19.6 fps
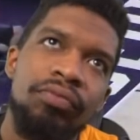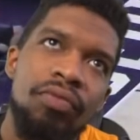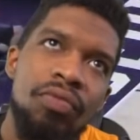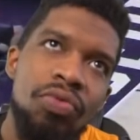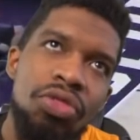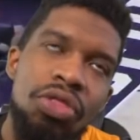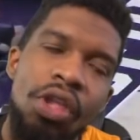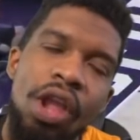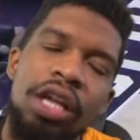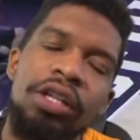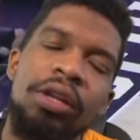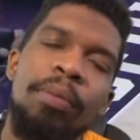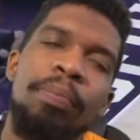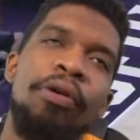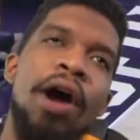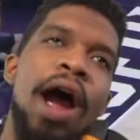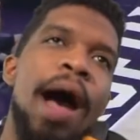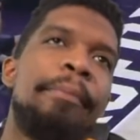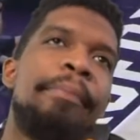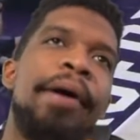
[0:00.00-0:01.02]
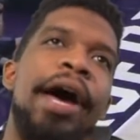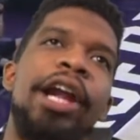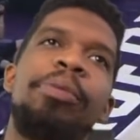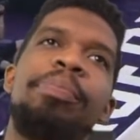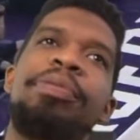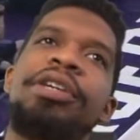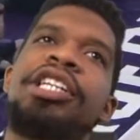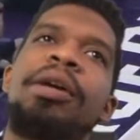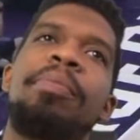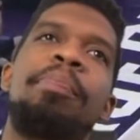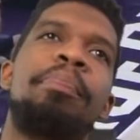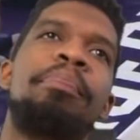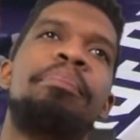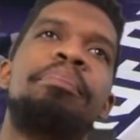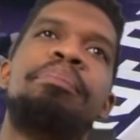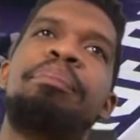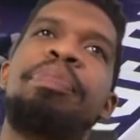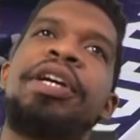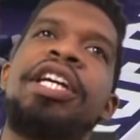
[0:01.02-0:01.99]
LeBron better be
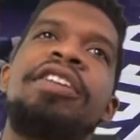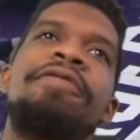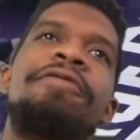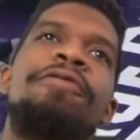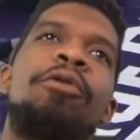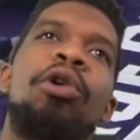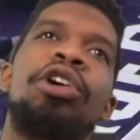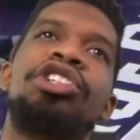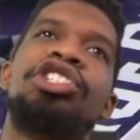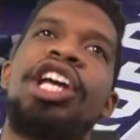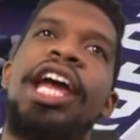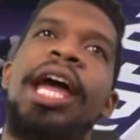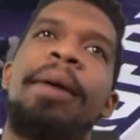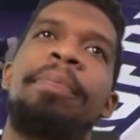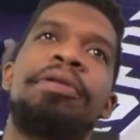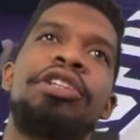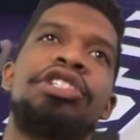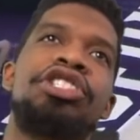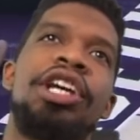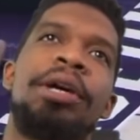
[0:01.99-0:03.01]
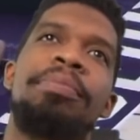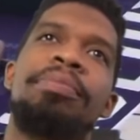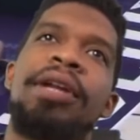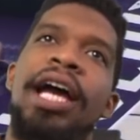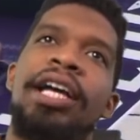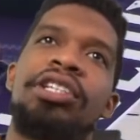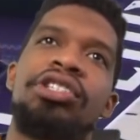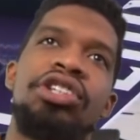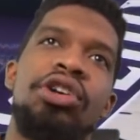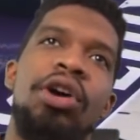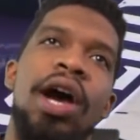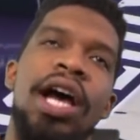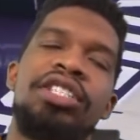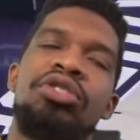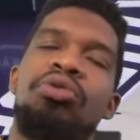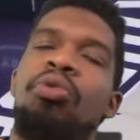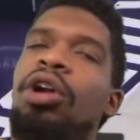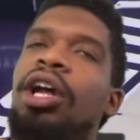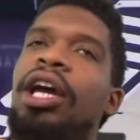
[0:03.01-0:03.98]
competing for a championship next year, I
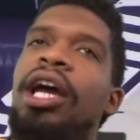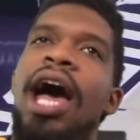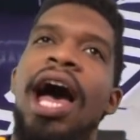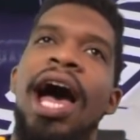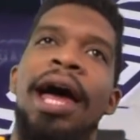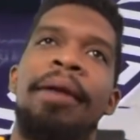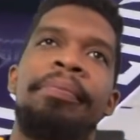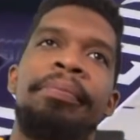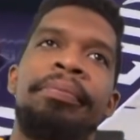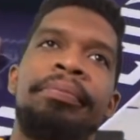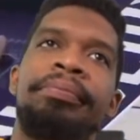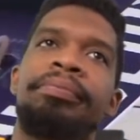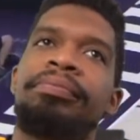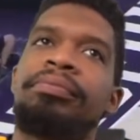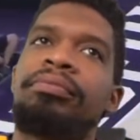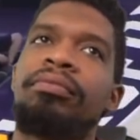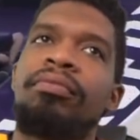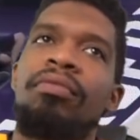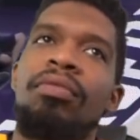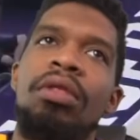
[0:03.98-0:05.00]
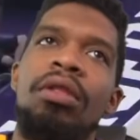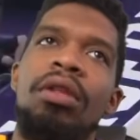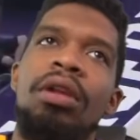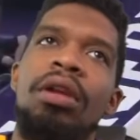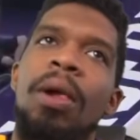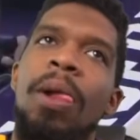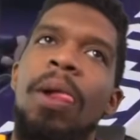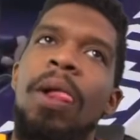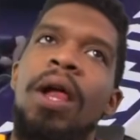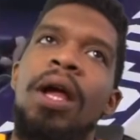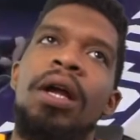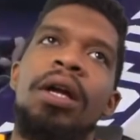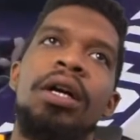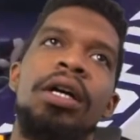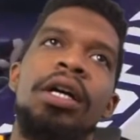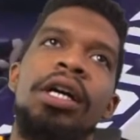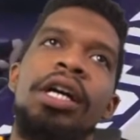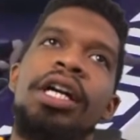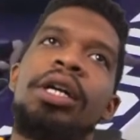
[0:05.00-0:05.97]
swear to God.
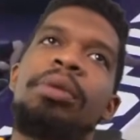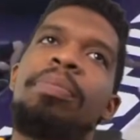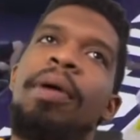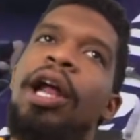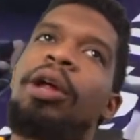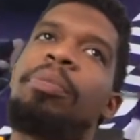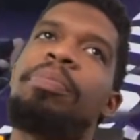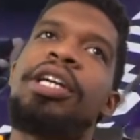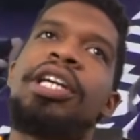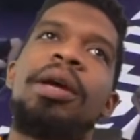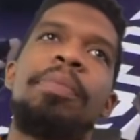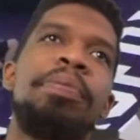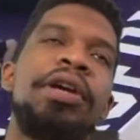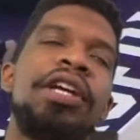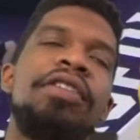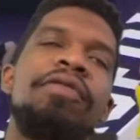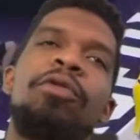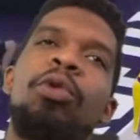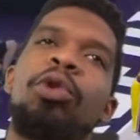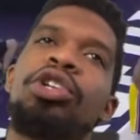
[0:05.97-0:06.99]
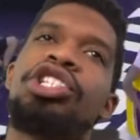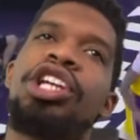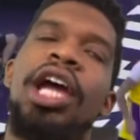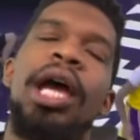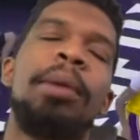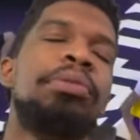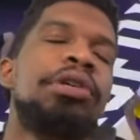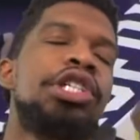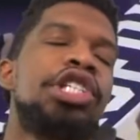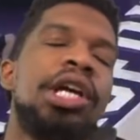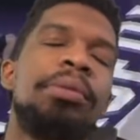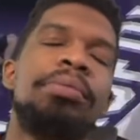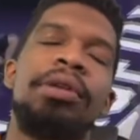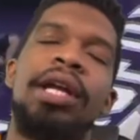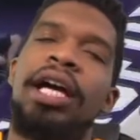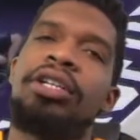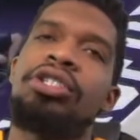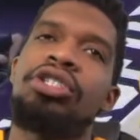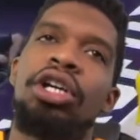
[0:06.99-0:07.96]
He better be competing for a championship
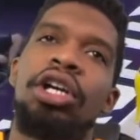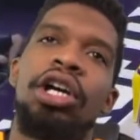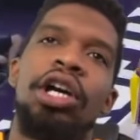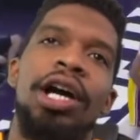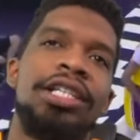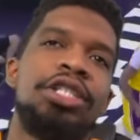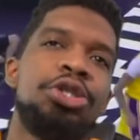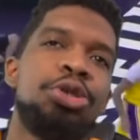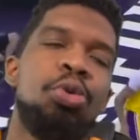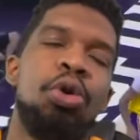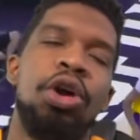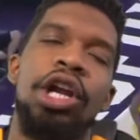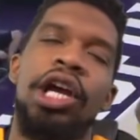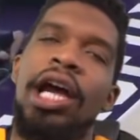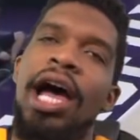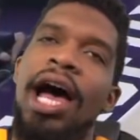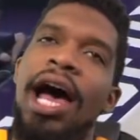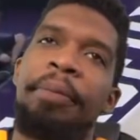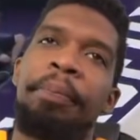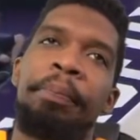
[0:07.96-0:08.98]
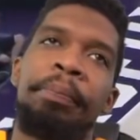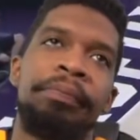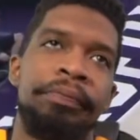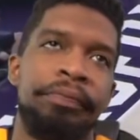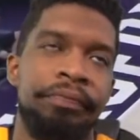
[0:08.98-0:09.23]
next year, I swear to God.